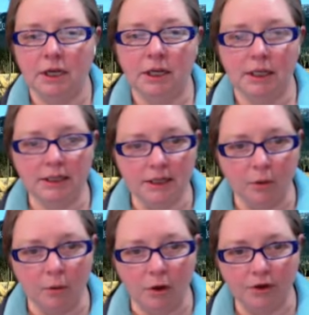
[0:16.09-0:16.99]

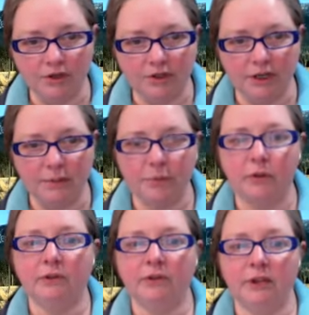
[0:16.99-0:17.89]
collecting water
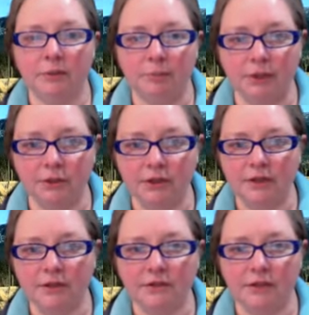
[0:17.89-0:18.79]
samples in
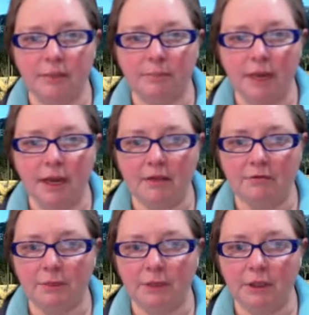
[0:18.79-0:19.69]
buildings that may have
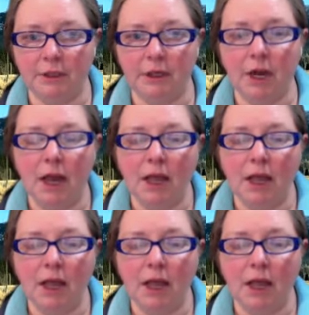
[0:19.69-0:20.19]
been